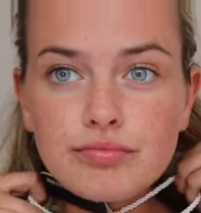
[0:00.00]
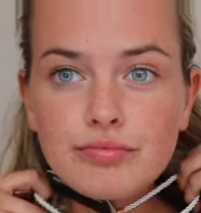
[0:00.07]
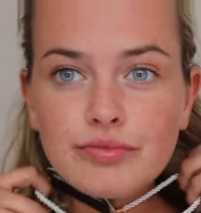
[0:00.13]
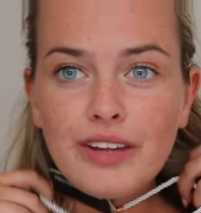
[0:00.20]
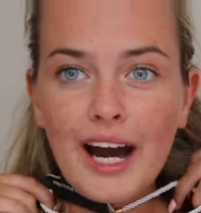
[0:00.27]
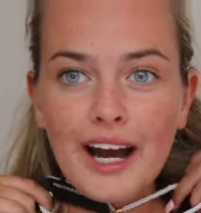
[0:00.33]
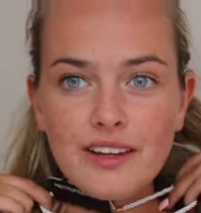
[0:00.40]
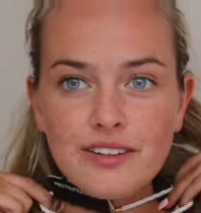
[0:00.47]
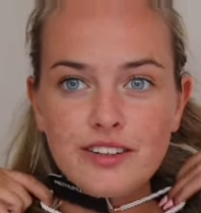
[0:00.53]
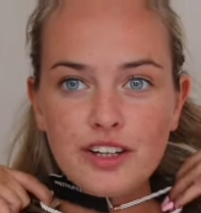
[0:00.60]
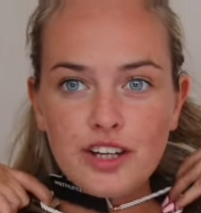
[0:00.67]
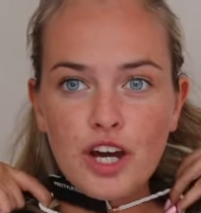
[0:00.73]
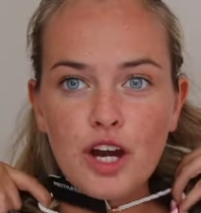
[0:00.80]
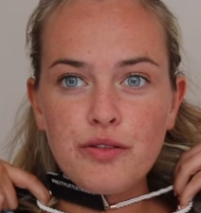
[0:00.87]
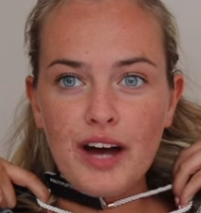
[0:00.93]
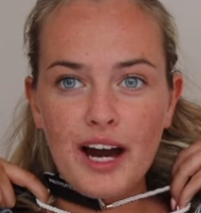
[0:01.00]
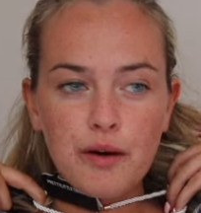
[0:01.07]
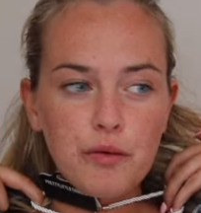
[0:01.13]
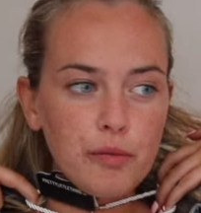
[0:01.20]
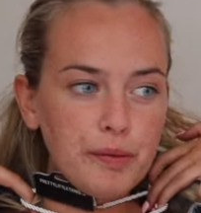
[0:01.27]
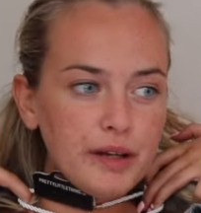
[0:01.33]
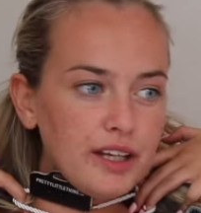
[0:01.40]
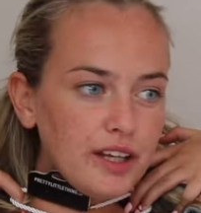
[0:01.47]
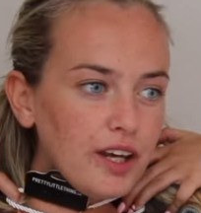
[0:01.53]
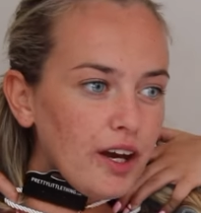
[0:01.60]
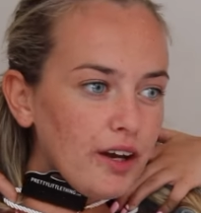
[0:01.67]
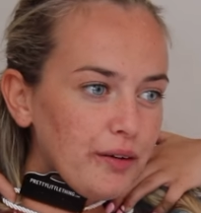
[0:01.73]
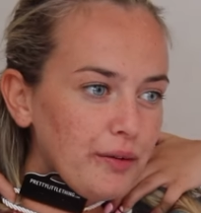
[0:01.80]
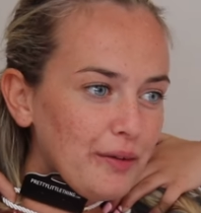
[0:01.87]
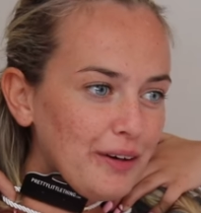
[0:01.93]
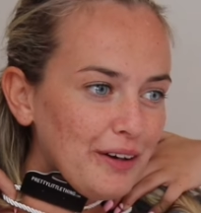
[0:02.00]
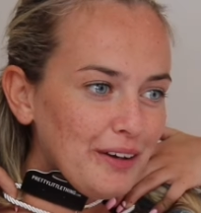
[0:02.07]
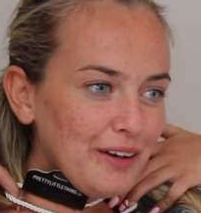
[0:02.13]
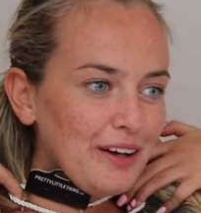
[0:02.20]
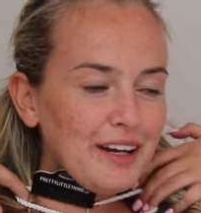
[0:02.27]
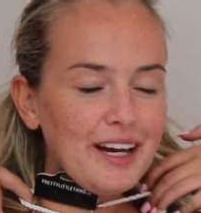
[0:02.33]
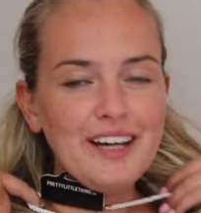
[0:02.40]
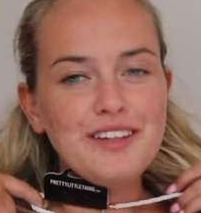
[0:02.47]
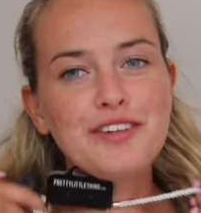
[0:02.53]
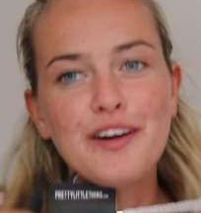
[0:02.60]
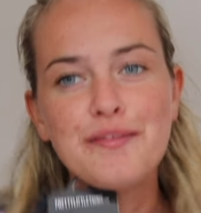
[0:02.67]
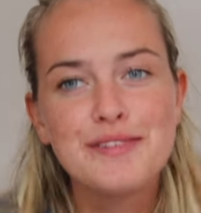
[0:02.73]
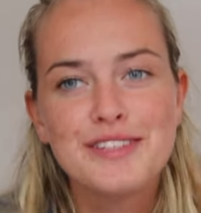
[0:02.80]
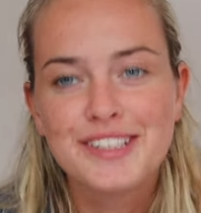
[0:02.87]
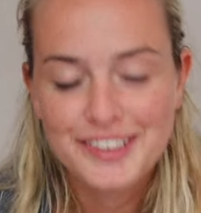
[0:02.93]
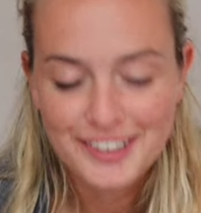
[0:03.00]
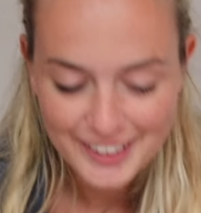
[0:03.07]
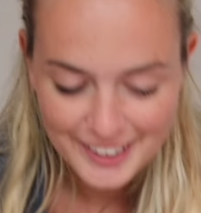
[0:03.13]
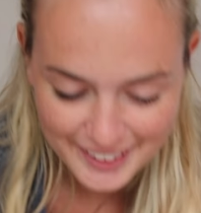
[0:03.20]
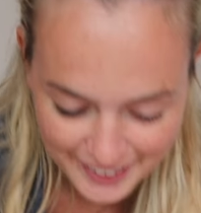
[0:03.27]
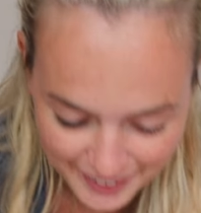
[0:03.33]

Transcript: That is cute, that will be cute. Okay, Toby didn't like